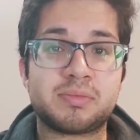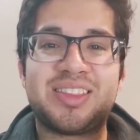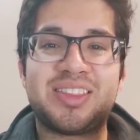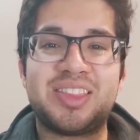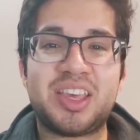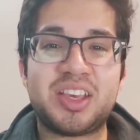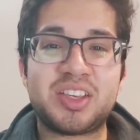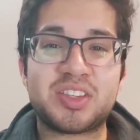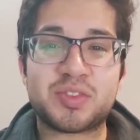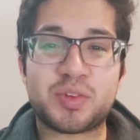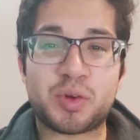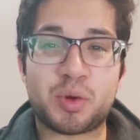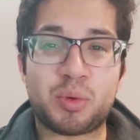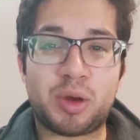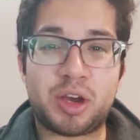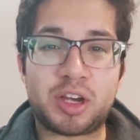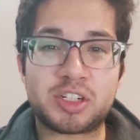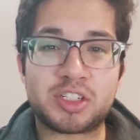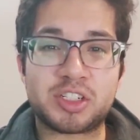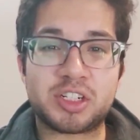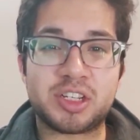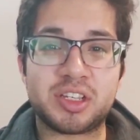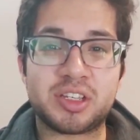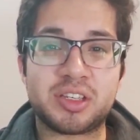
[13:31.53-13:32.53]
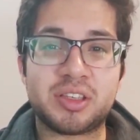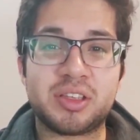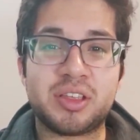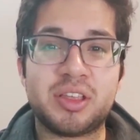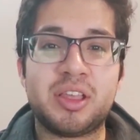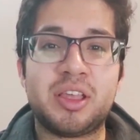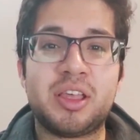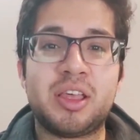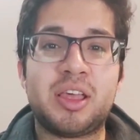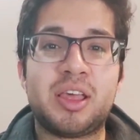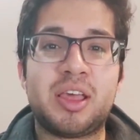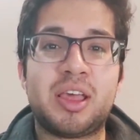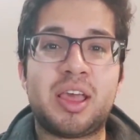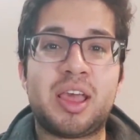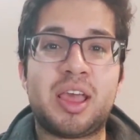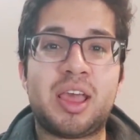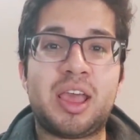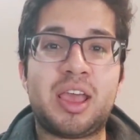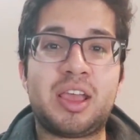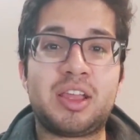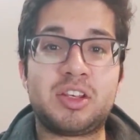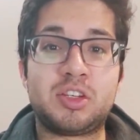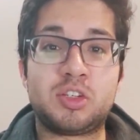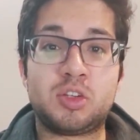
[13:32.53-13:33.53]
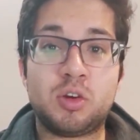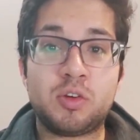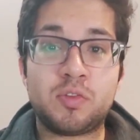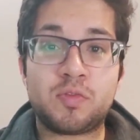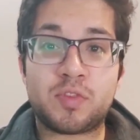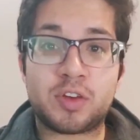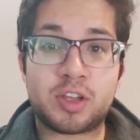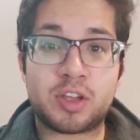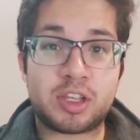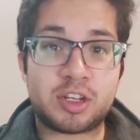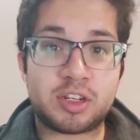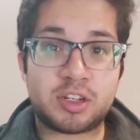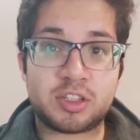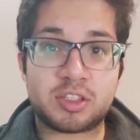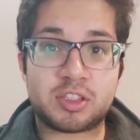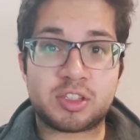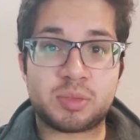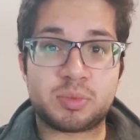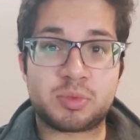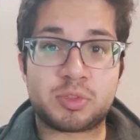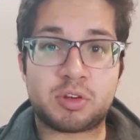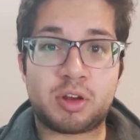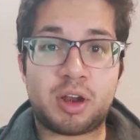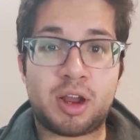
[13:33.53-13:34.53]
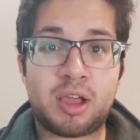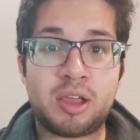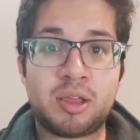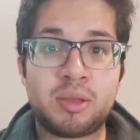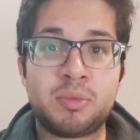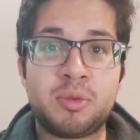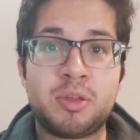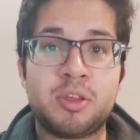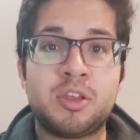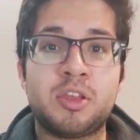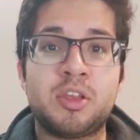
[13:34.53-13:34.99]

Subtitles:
Thanks for watching, and don't forget to subscribe